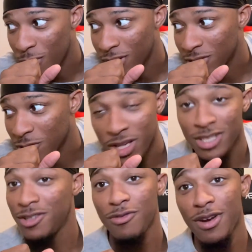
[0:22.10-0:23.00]
much or
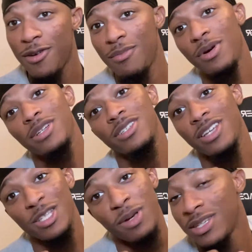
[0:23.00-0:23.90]
isn't around much,
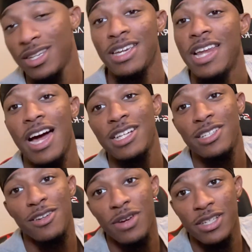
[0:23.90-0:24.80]
especially in our
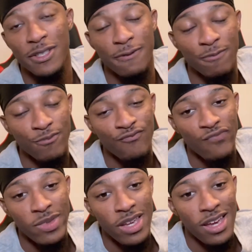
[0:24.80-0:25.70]
generation.
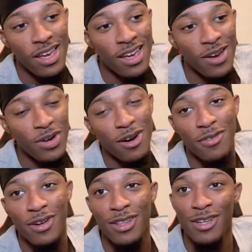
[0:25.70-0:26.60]
And without
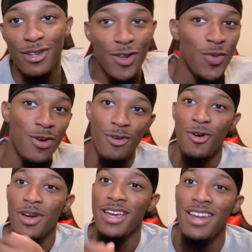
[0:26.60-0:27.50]
further ado, we're going to
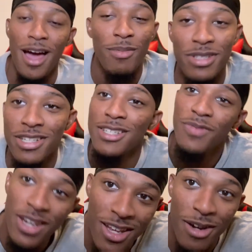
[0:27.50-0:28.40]
go ahead and hop into this
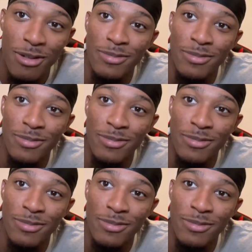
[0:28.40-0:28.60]
video.